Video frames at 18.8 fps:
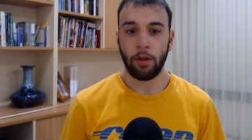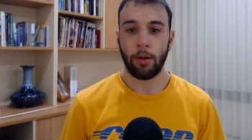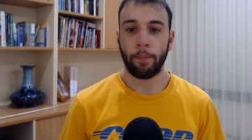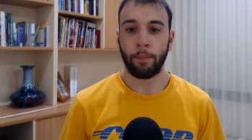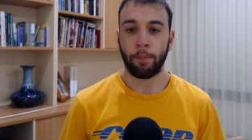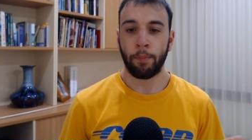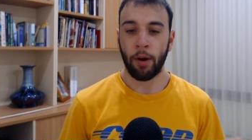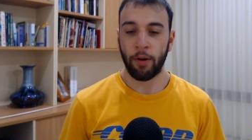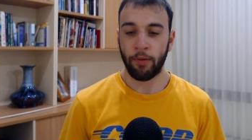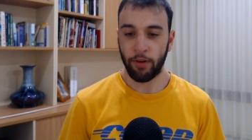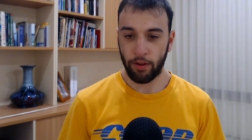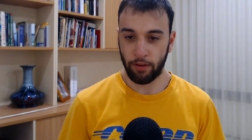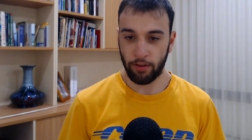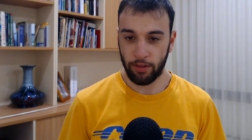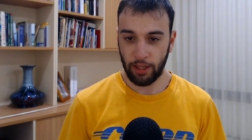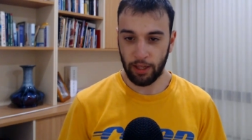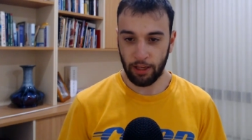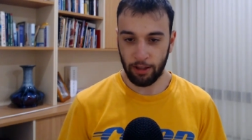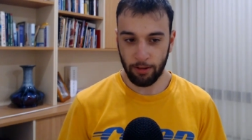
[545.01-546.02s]
by round
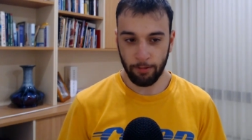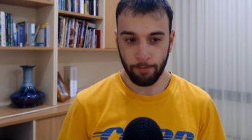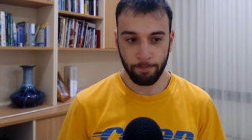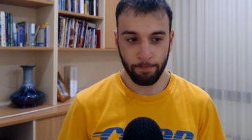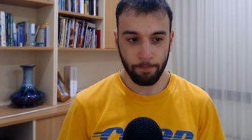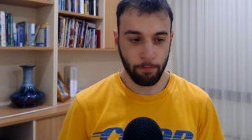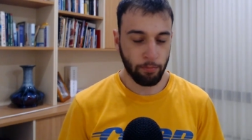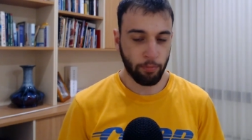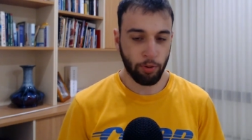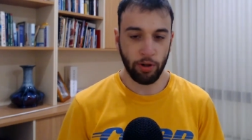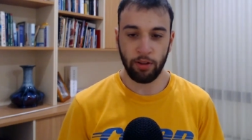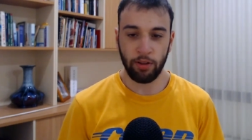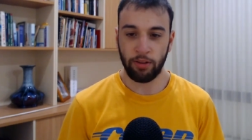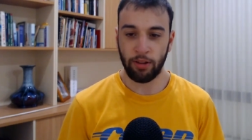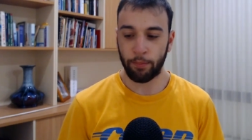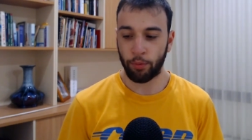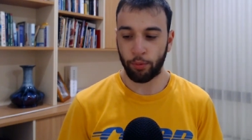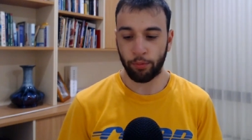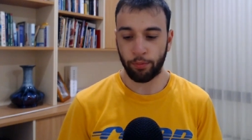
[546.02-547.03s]
6. Pretty
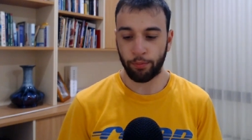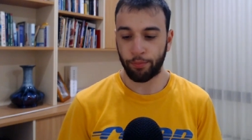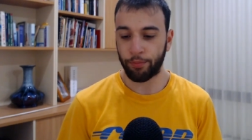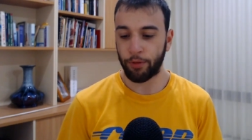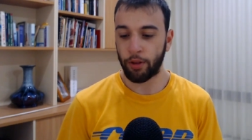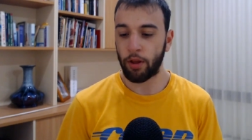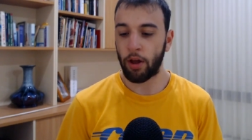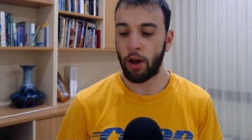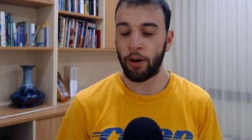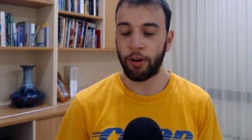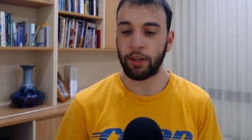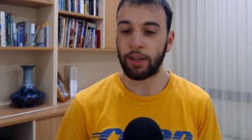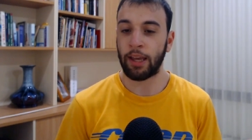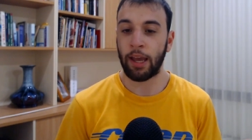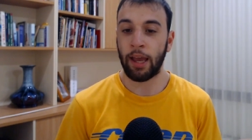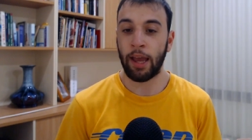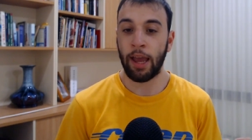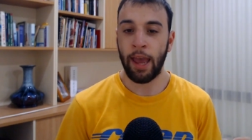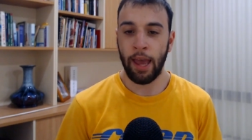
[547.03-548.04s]
simple. I don't
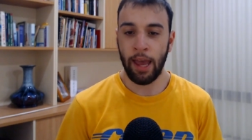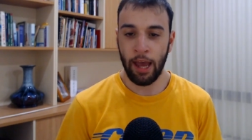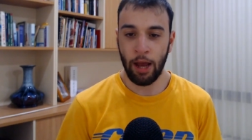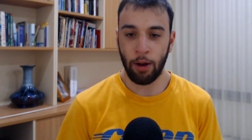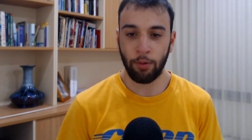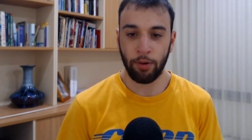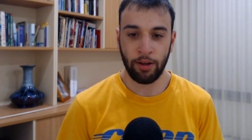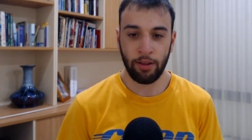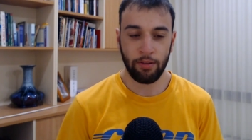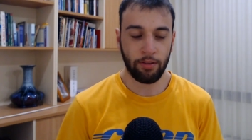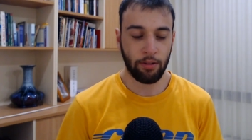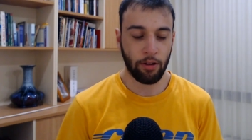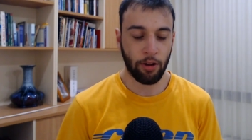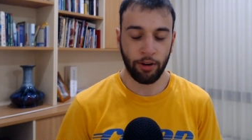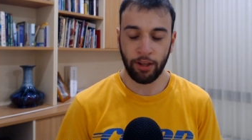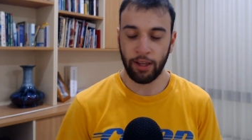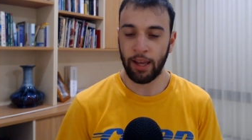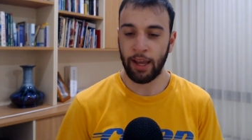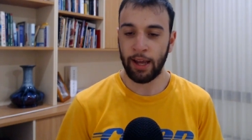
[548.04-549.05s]
care how it is. I
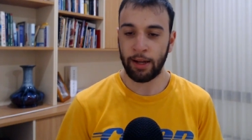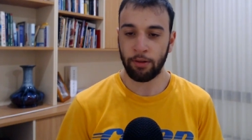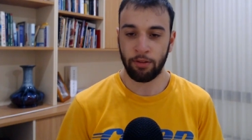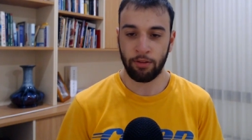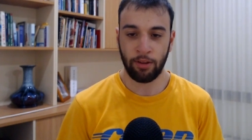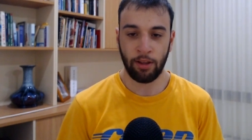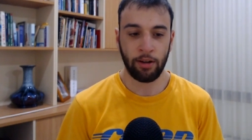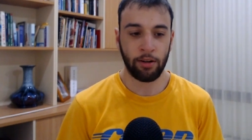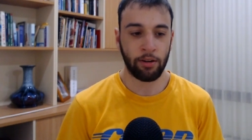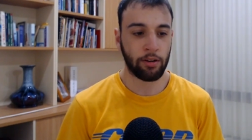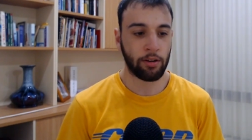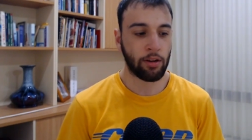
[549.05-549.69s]
don't care how it's done.